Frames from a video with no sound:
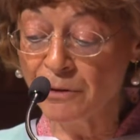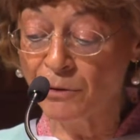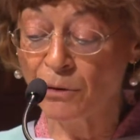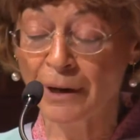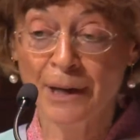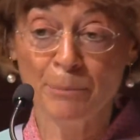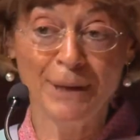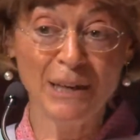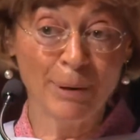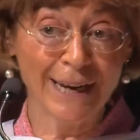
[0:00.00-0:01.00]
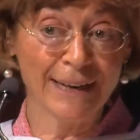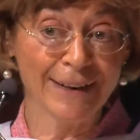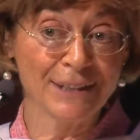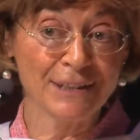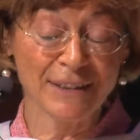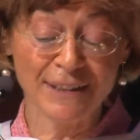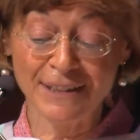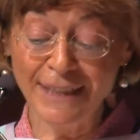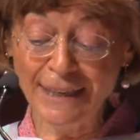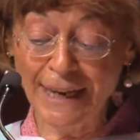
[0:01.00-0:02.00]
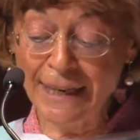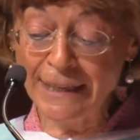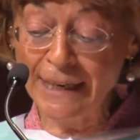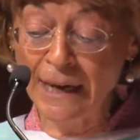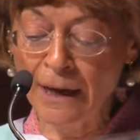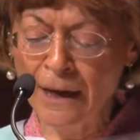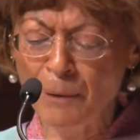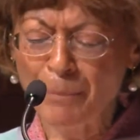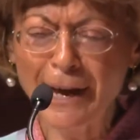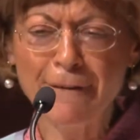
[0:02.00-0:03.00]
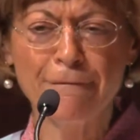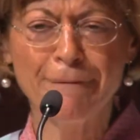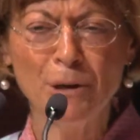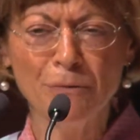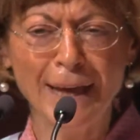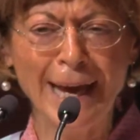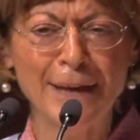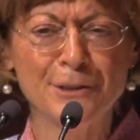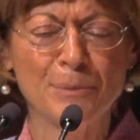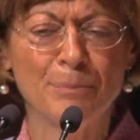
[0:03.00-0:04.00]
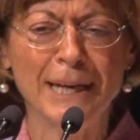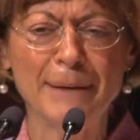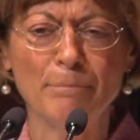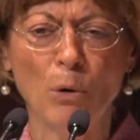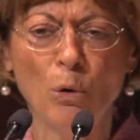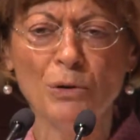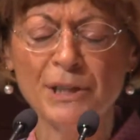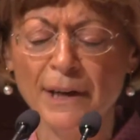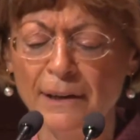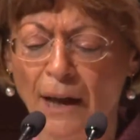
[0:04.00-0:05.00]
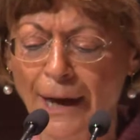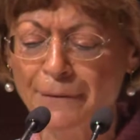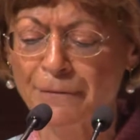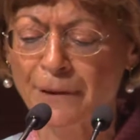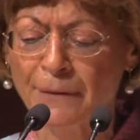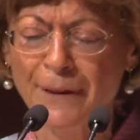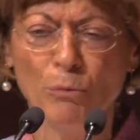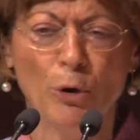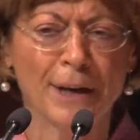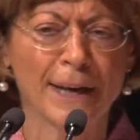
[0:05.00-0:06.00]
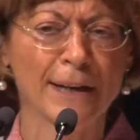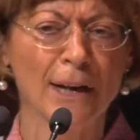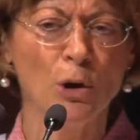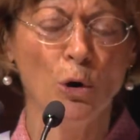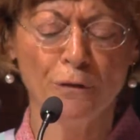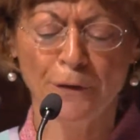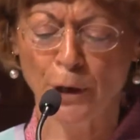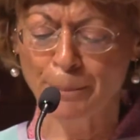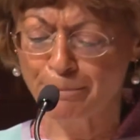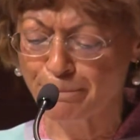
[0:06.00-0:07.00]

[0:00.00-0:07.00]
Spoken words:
or being paid less than the tea lady, but I felt there had to be more to life than working in a law firm.